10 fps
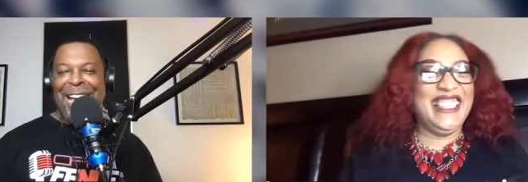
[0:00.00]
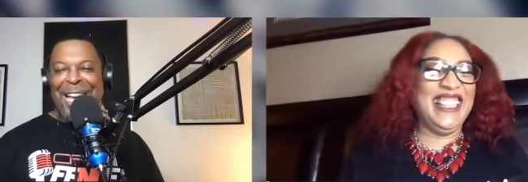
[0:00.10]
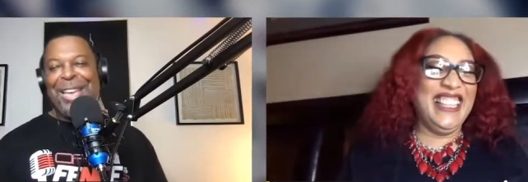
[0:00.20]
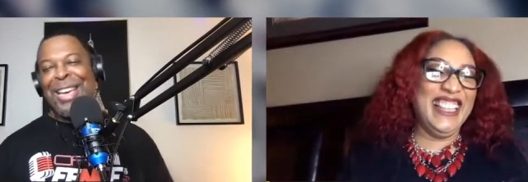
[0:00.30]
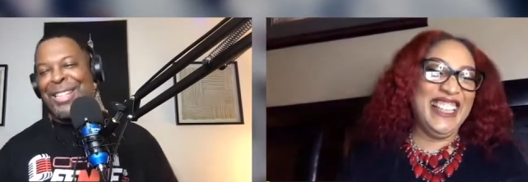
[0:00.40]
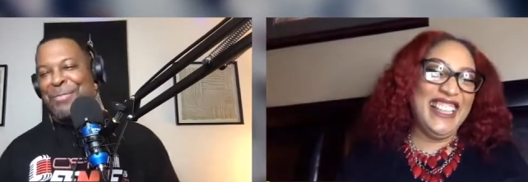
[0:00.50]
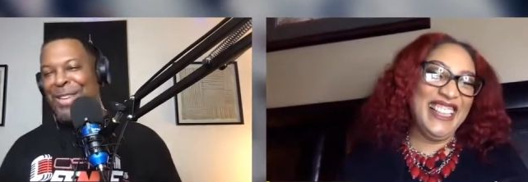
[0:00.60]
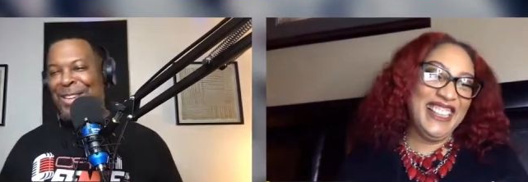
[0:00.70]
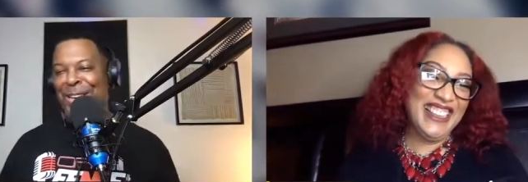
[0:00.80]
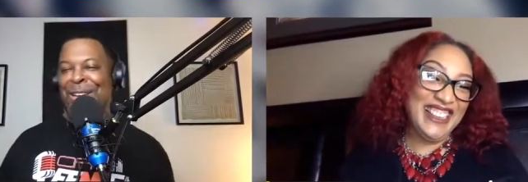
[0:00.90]
Speaker 1: hey, it's
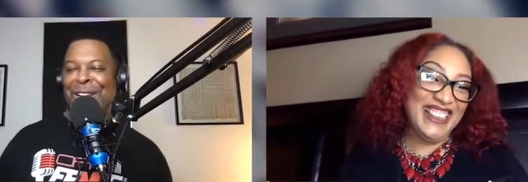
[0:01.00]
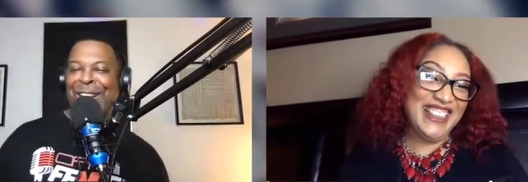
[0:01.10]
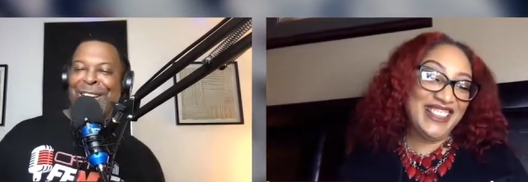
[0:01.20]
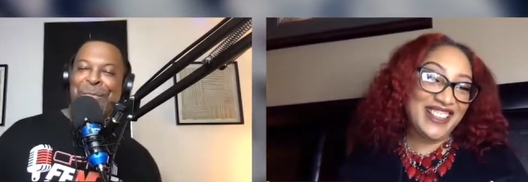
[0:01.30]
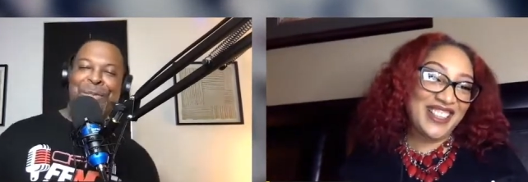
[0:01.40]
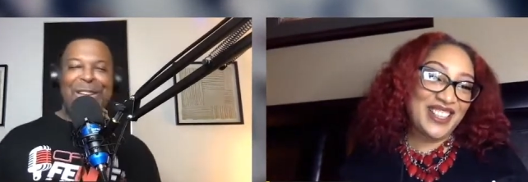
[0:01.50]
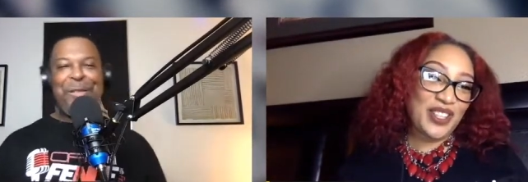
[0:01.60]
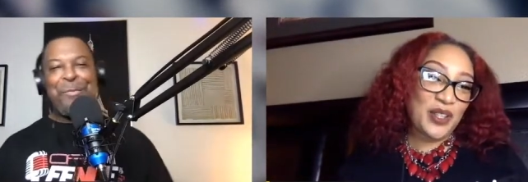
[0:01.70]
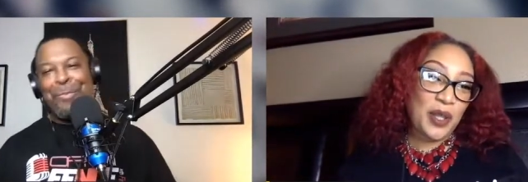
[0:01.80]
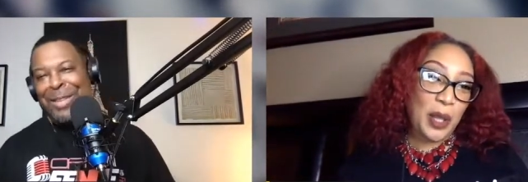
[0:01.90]
been a, a,
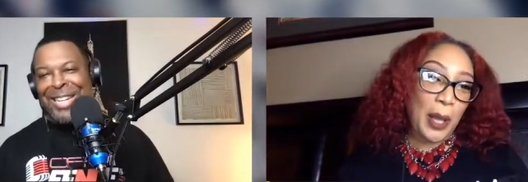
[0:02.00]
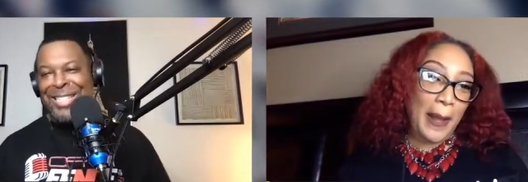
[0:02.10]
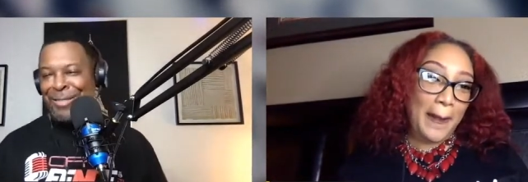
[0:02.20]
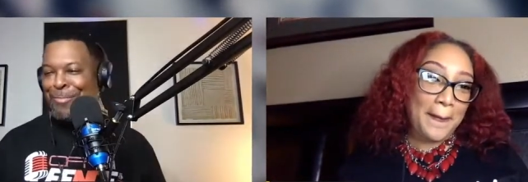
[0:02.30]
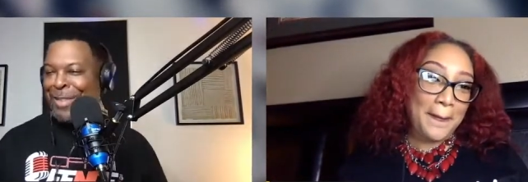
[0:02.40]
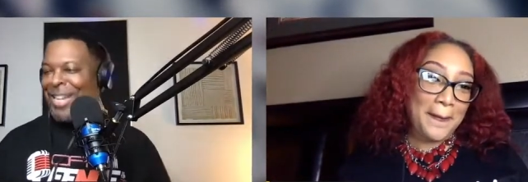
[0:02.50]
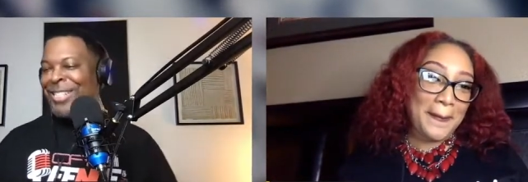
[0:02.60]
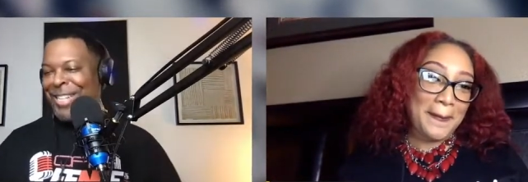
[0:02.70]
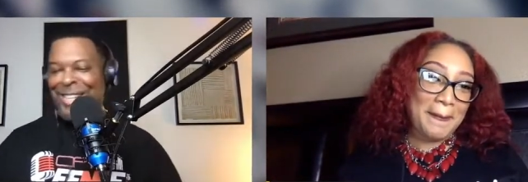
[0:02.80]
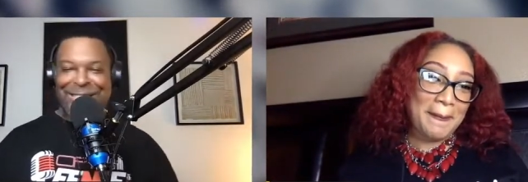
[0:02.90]
plum pleasing
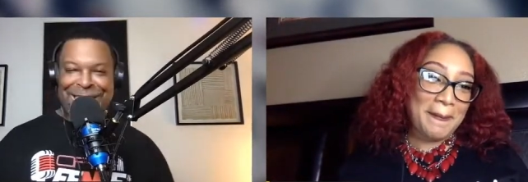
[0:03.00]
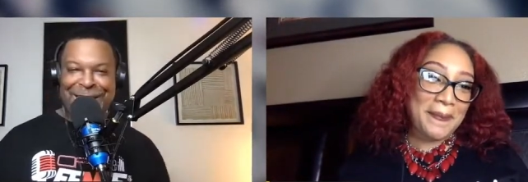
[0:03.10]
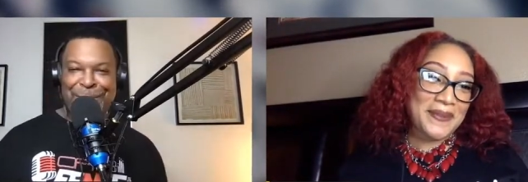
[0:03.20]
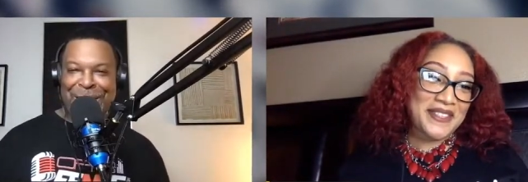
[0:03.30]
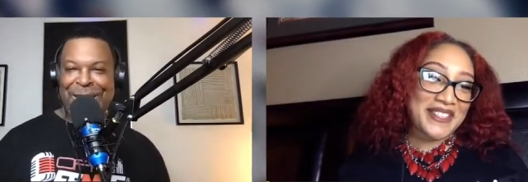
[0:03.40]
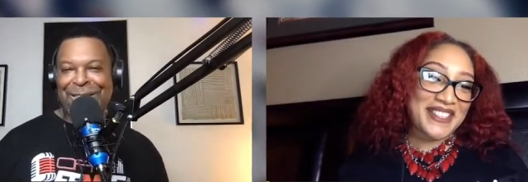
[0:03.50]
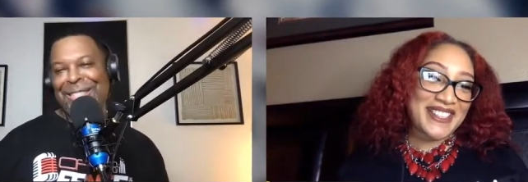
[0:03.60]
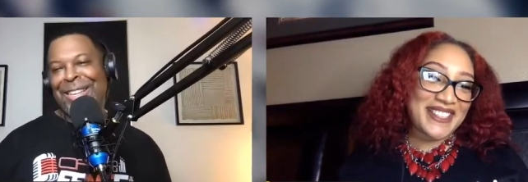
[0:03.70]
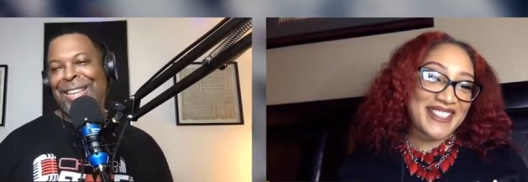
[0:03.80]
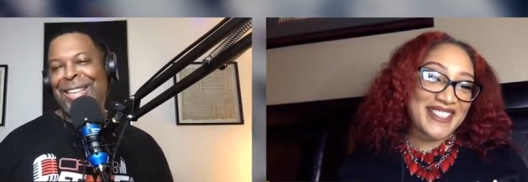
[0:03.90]
pleasure, as Les Brown
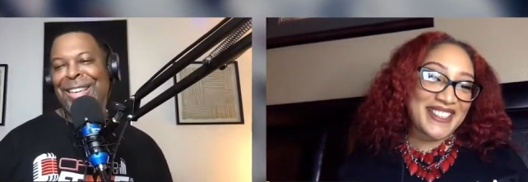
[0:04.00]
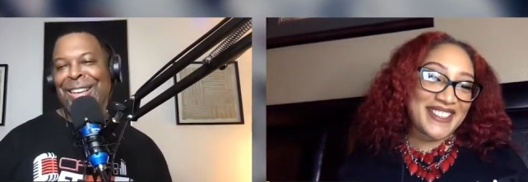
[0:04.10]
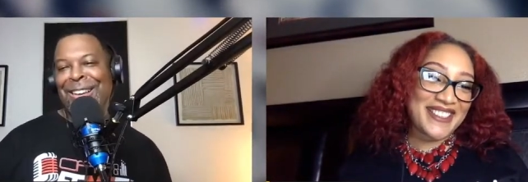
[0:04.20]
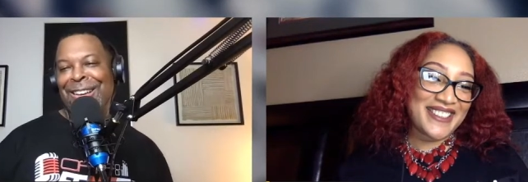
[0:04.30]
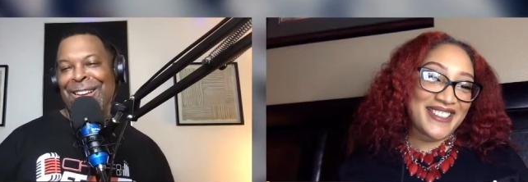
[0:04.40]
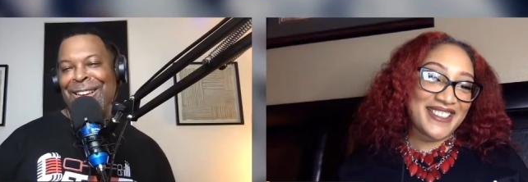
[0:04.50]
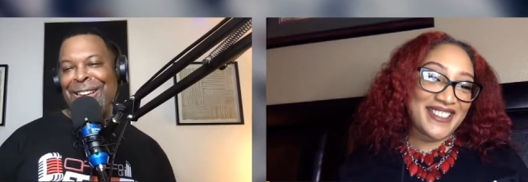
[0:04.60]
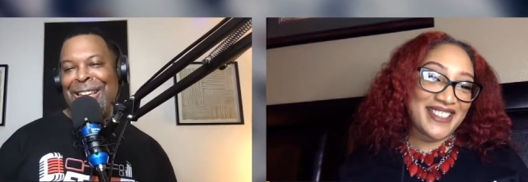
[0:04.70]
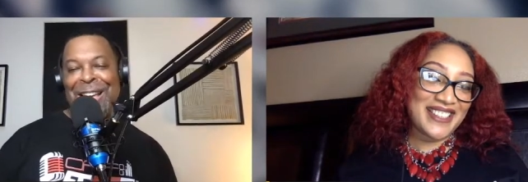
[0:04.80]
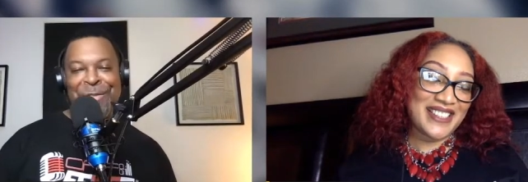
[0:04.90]
say,
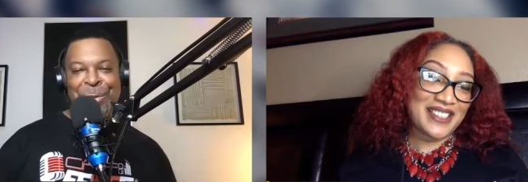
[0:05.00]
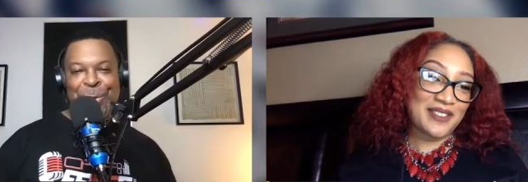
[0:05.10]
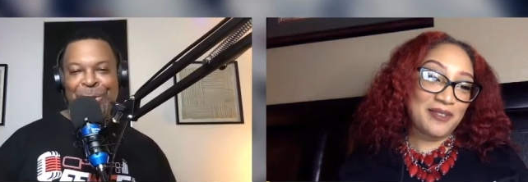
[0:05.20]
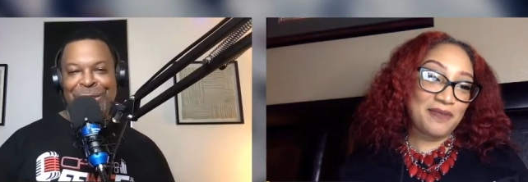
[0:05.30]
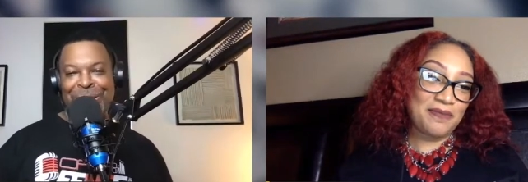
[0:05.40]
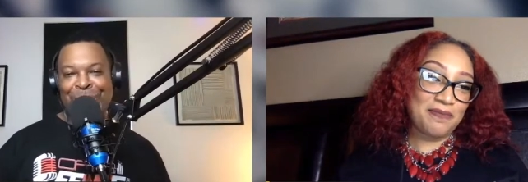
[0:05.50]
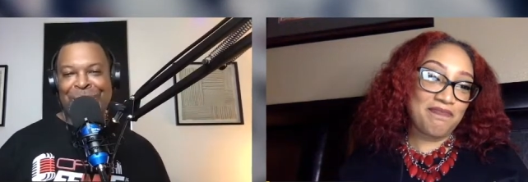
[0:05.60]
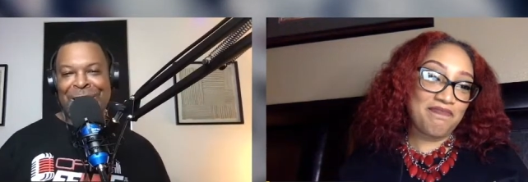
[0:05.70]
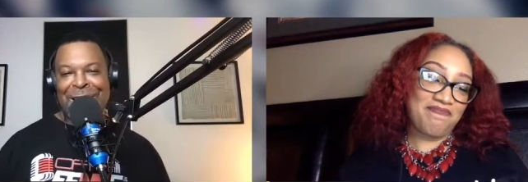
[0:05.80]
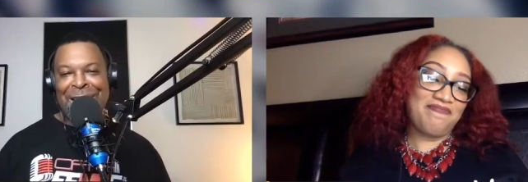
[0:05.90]
uh, having you on the show
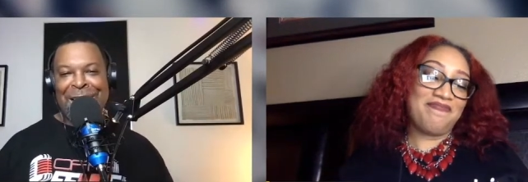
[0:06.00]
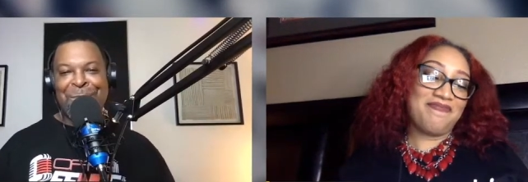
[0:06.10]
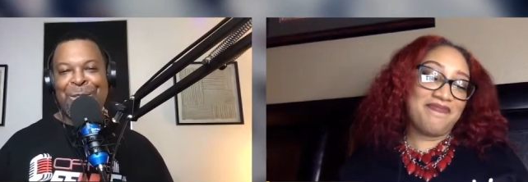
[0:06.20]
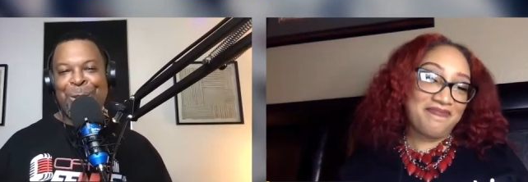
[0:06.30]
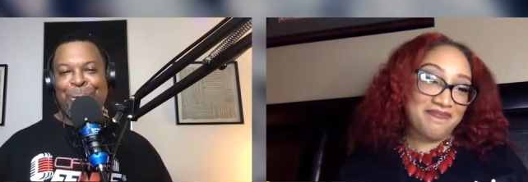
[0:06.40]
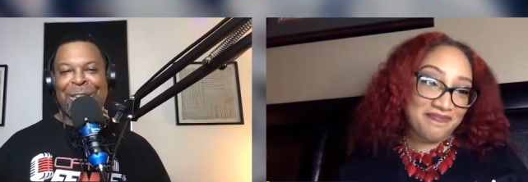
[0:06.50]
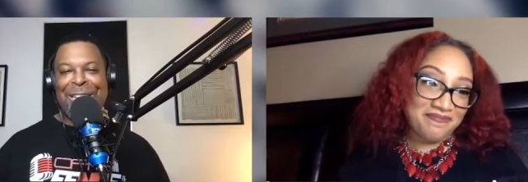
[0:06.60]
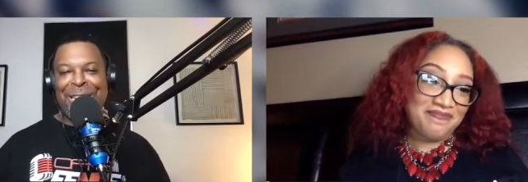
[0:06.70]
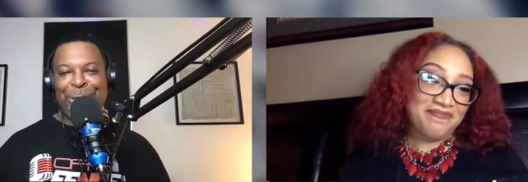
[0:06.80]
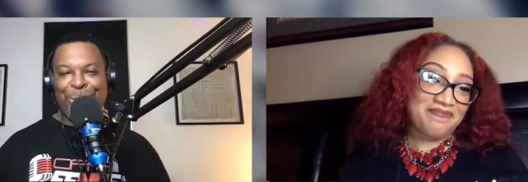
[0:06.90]
tonight. I'm so
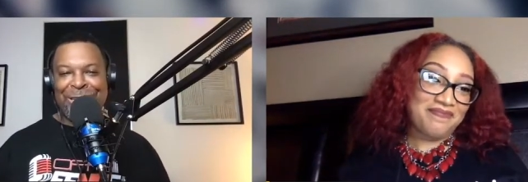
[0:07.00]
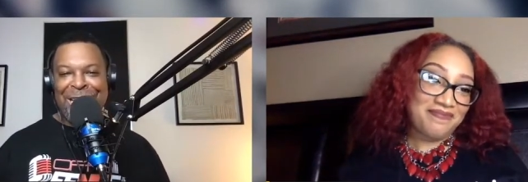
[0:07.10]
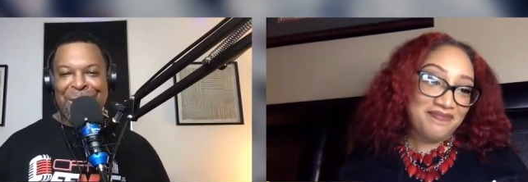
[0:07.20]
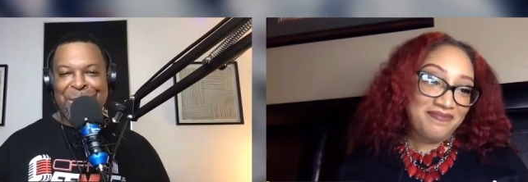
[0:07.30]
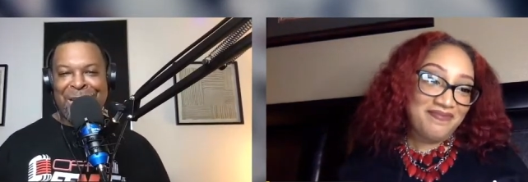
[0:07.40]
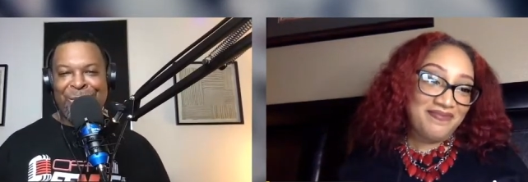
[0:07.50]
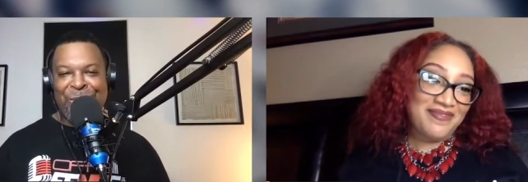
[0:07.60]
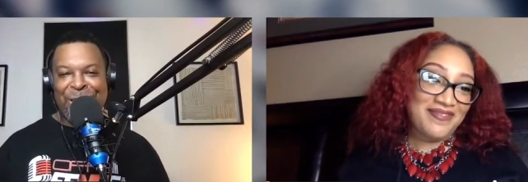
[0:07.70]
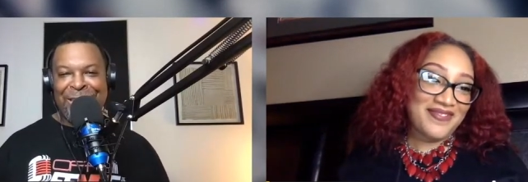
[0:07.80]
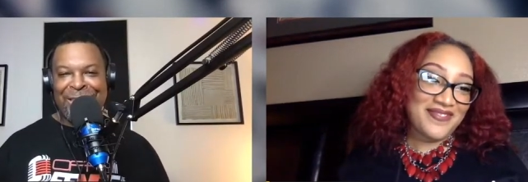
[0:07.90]
glad you stopped by the
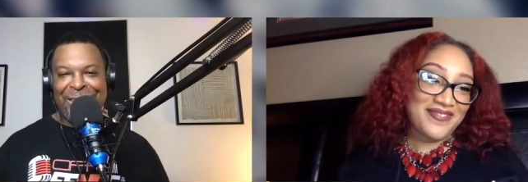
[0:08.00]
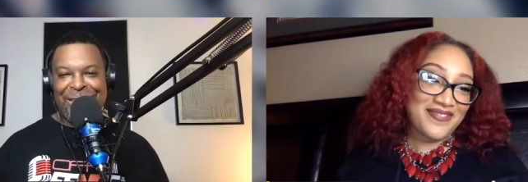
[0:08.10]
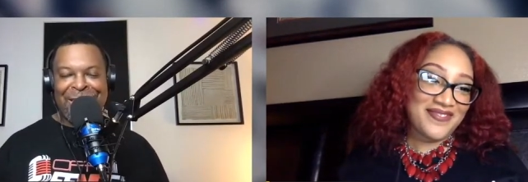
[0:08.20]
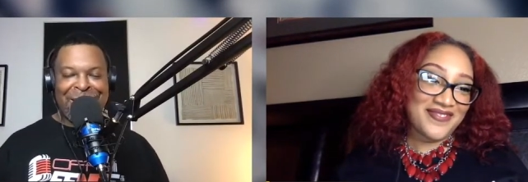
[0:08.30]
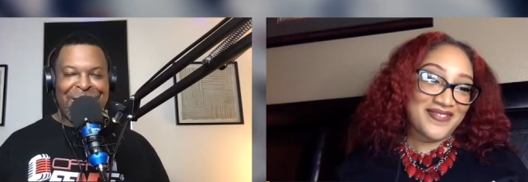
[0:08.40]
fence. It, it